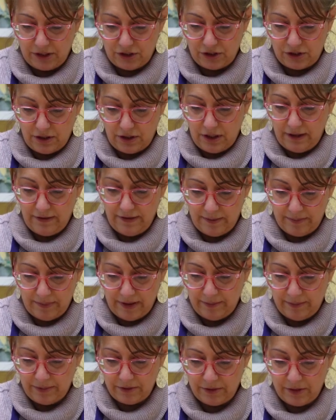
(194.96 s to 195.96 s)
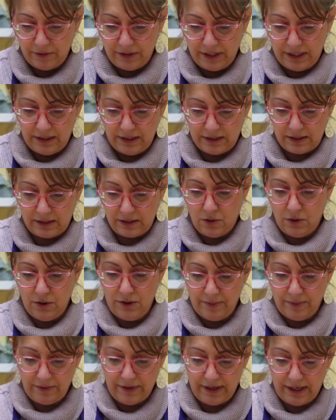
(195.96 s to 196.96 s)
sure all that pepperoni is
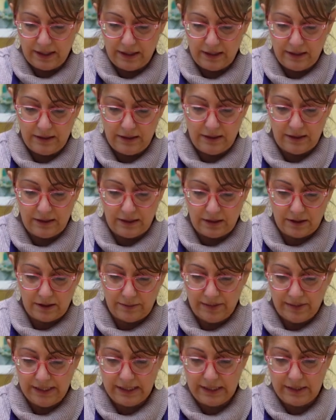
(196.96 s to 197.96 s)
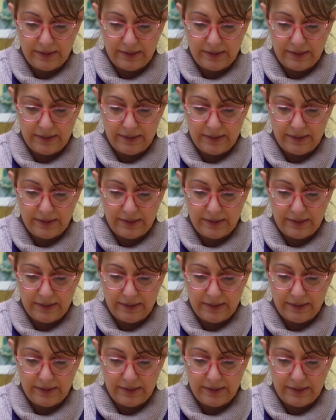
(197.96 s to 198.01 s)
incorporated in our pizza